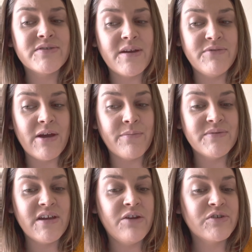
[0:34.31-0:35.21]

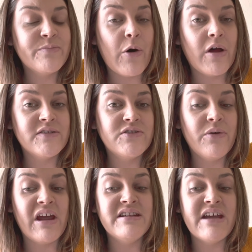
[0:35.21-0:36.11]
symptoms in response to
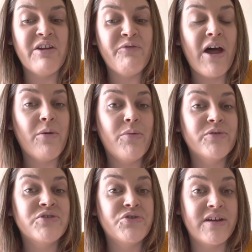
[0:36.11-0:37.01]
an identifiable
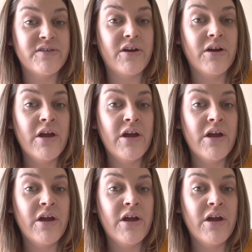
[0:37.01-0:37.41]
stressor.